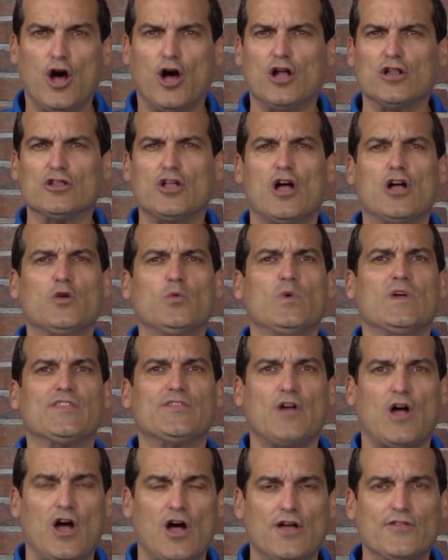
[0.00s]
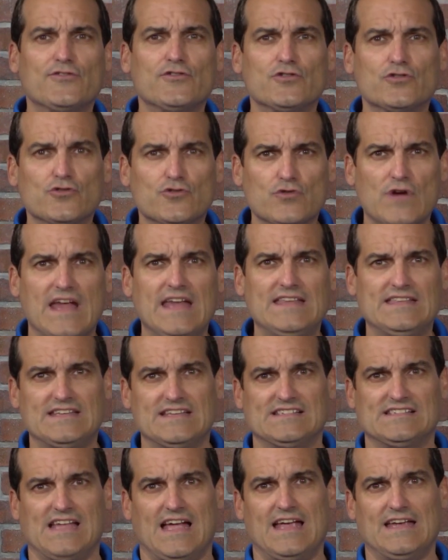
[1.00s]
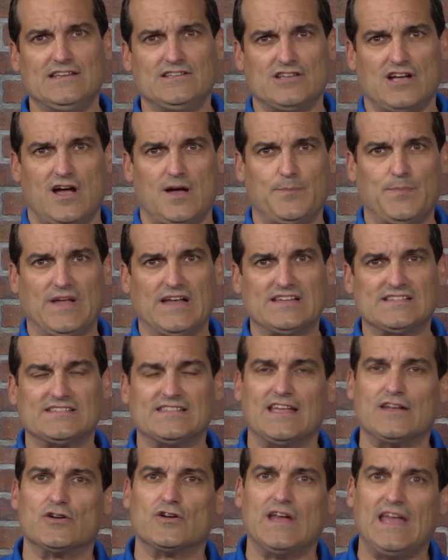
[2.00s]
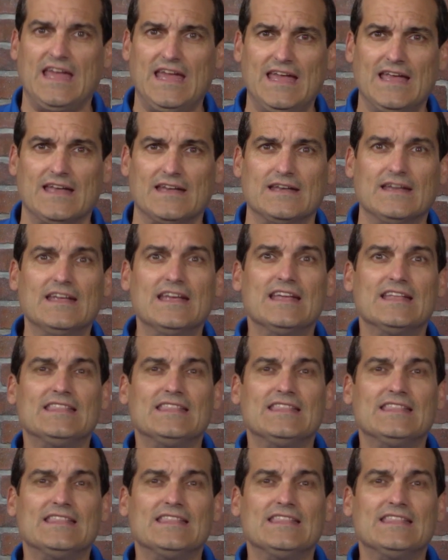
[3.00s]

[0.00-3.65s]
along with other great design topics that are in